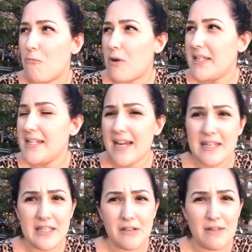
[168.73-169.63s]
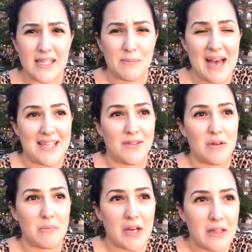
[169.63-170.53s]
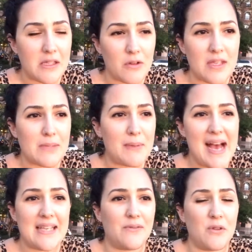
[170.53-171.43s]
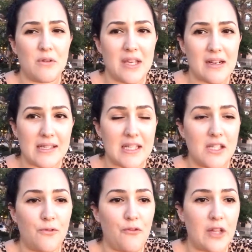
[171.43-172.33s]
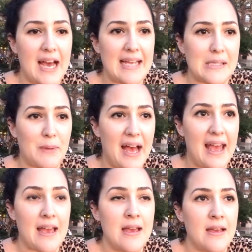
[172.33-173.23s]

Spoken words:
what did I do these past few months or these past few years? It just flies by.